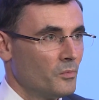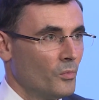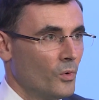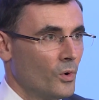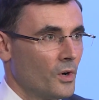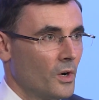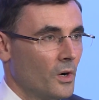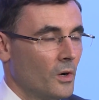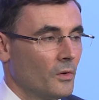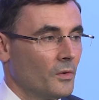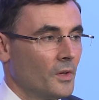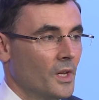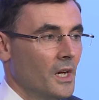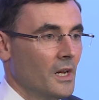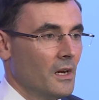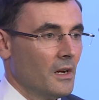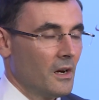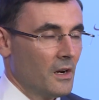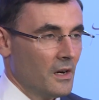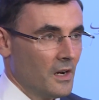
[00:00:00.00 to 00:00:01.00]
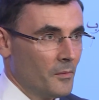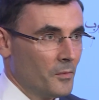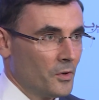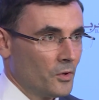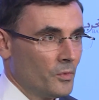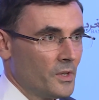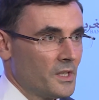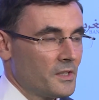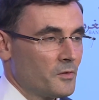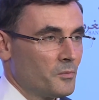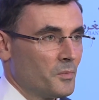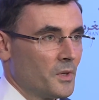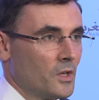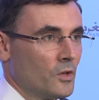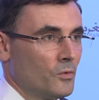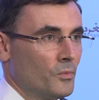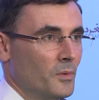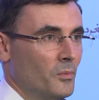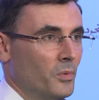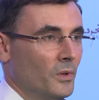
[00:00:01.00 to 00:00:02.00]
more on climate risk
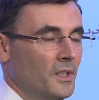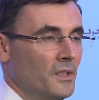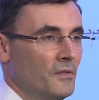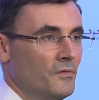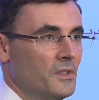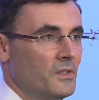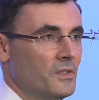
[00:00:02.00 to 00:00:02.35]
because we believe